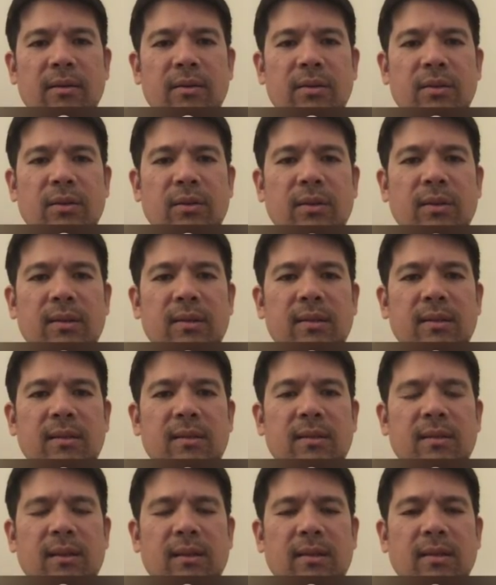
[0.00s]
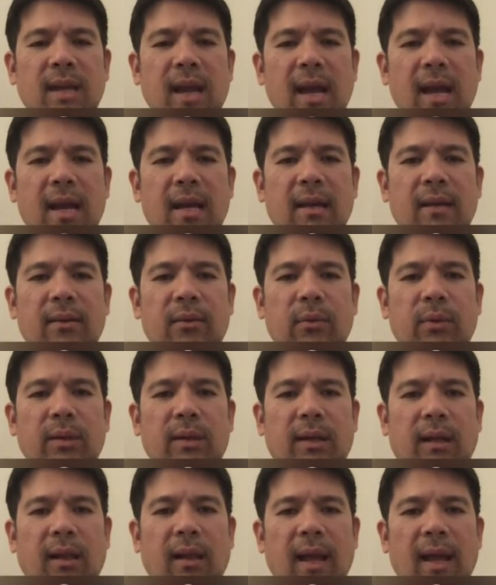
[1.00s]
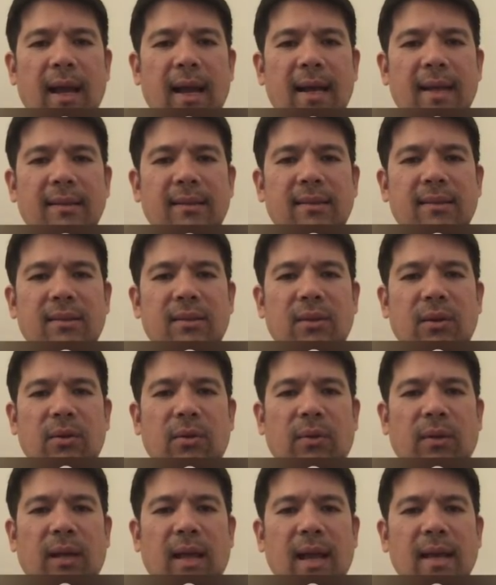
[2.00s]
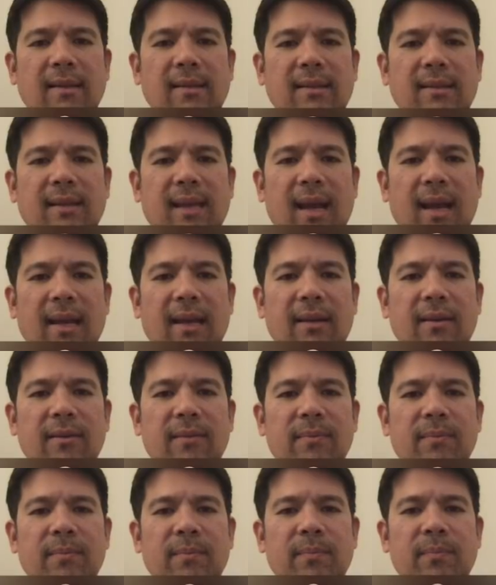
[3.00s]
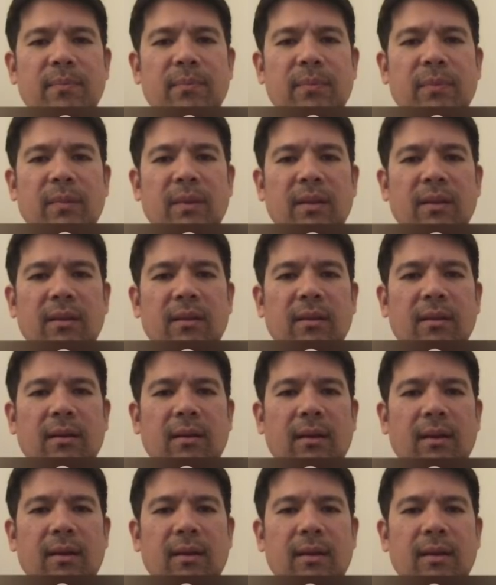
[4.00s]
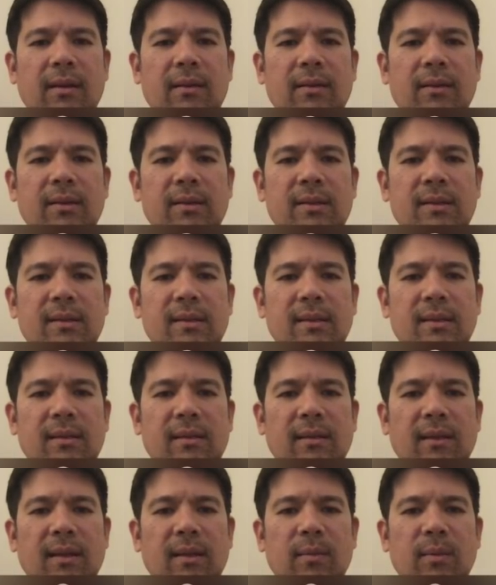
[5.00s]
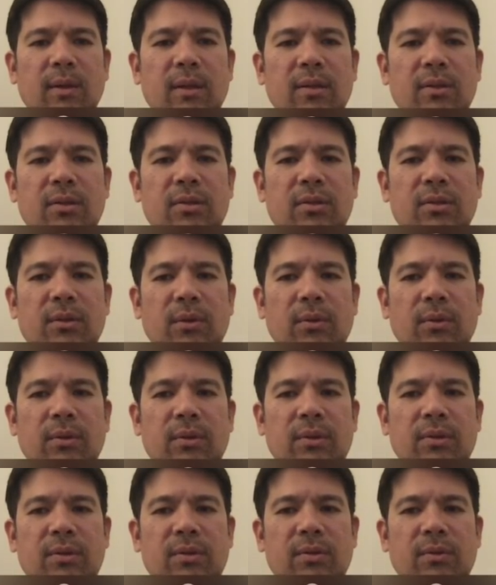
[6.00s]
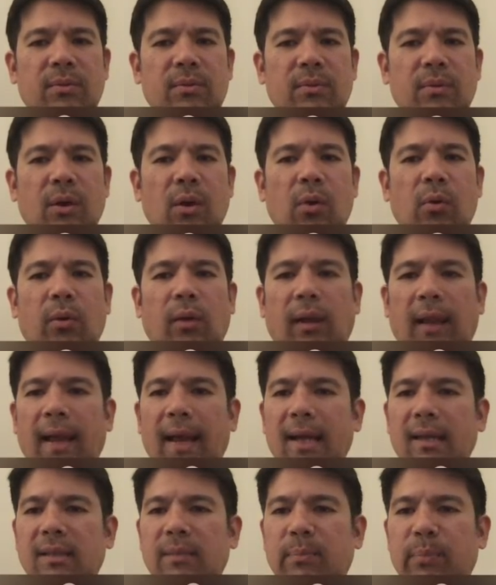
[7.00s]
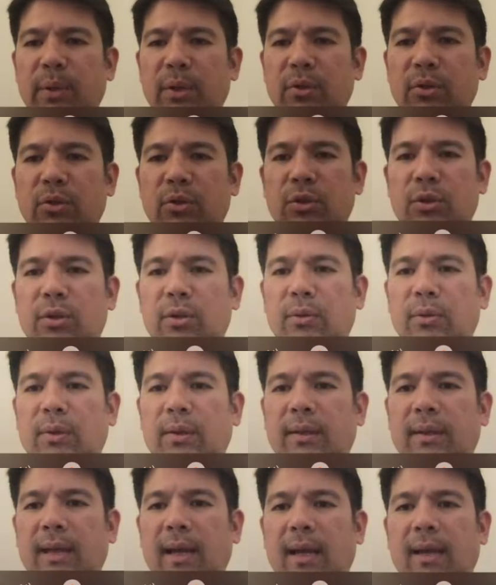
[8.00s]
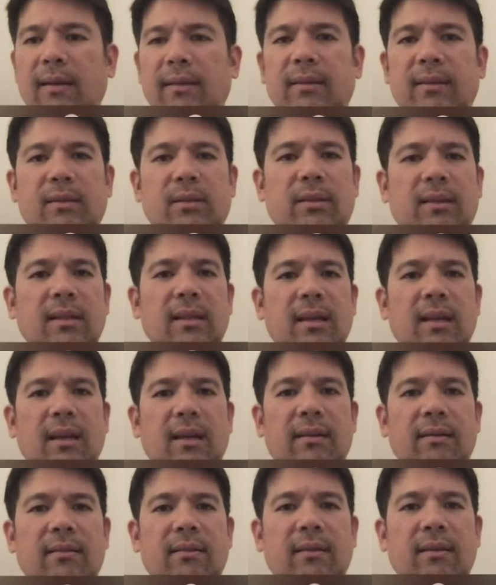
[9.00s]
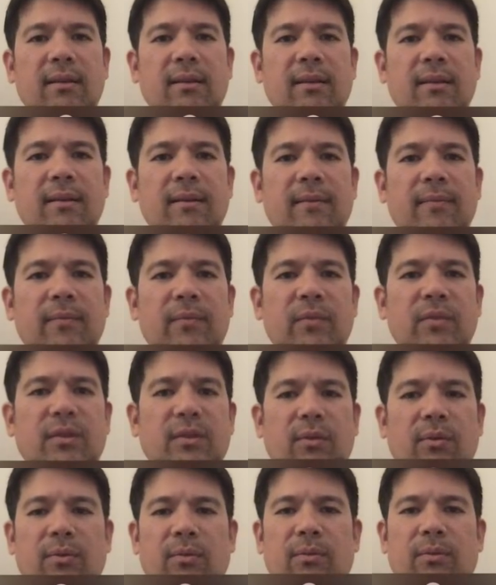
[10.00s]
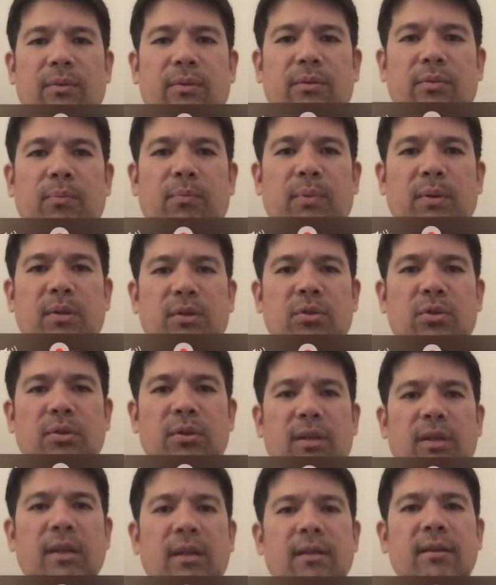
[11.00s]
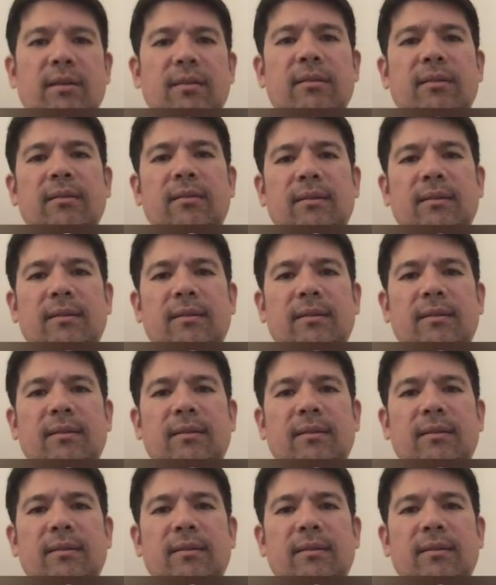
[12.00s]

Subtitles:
So this is a tag with a class. So class is item. And then this is an image. So there's, oh, class picture. Look at that. It's at the end. So we'll do picture here.